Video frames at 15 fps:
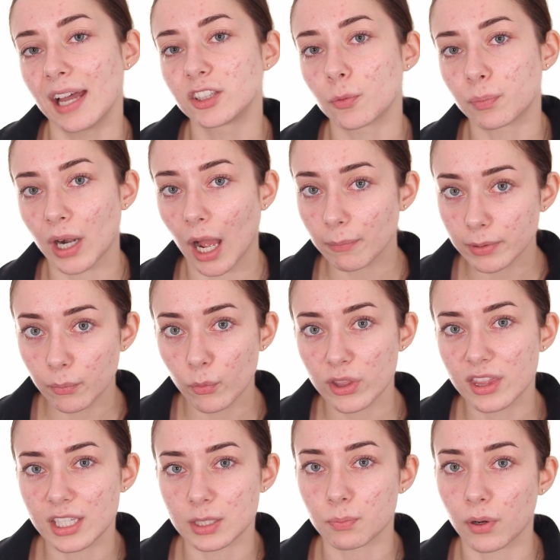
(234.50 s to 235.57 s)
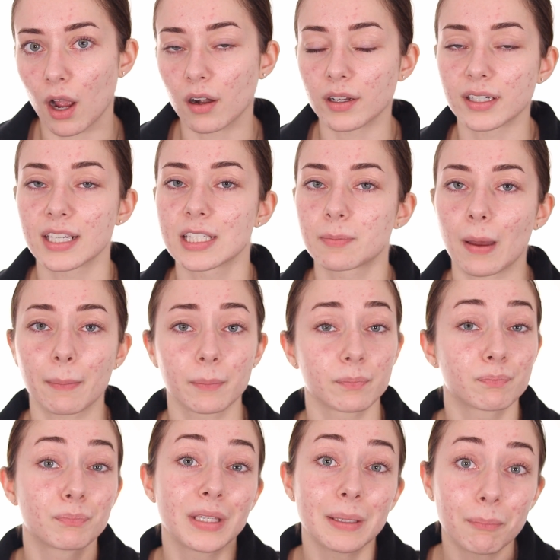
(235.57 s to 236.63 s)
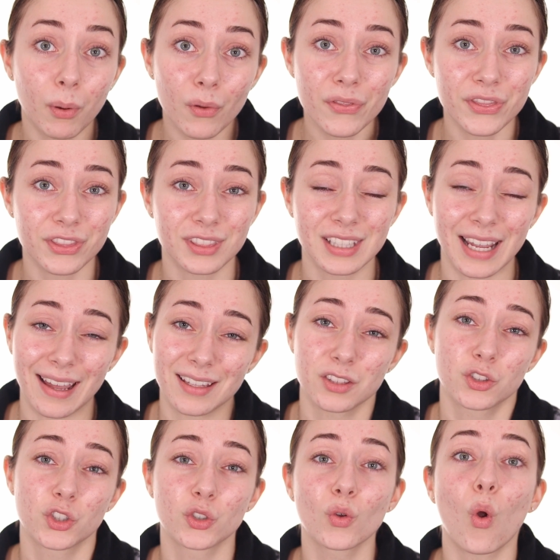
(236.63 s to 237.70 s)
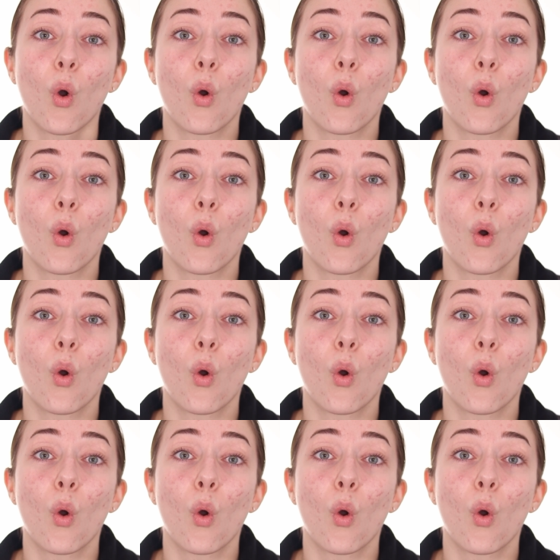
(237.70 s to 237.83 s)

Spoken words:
And the problem with this product is that people tend to